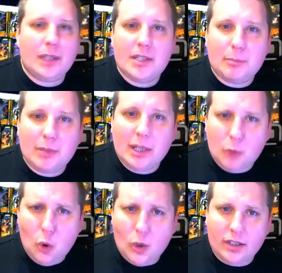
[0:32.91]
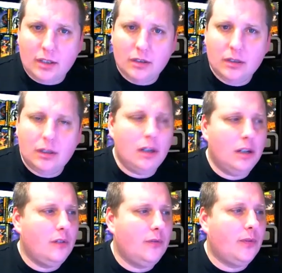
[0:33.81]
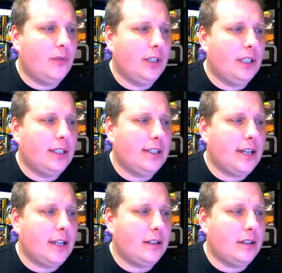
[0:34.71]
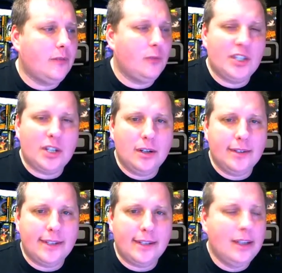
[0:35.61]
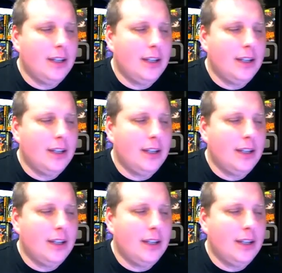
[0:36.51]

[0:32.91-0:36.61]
Supreme Court of the state of Wisconsin